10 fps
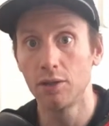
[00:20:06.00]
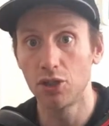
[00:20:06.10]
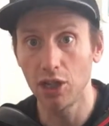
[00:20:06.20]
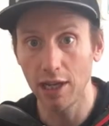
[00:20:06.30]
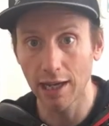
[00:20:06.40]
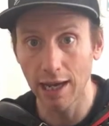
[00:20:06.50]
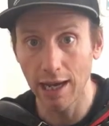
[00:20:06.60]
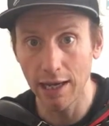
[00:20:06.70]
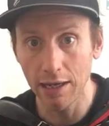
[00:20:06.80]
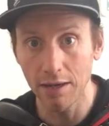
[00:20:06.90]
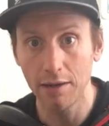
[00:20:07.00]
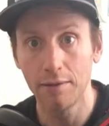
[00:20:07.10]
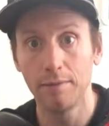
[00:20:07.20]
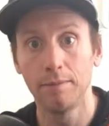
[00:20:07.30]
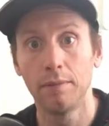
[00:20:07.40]
G again,
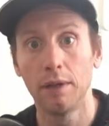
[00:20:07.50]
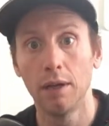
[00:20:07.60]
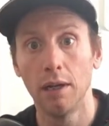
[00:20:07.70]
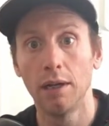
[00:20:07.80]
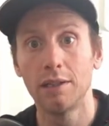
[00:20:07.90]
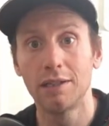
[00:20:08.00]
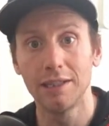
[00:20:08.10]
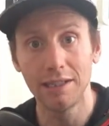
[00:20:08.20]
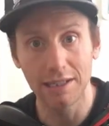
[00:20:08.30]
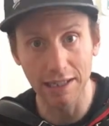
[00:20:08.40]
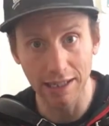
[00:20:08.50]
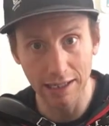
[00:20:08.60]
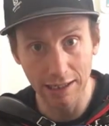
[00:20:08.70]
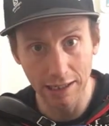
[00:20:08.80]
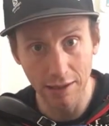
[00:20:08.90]
to
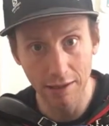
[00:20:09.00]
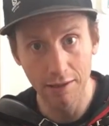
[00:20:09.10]
D,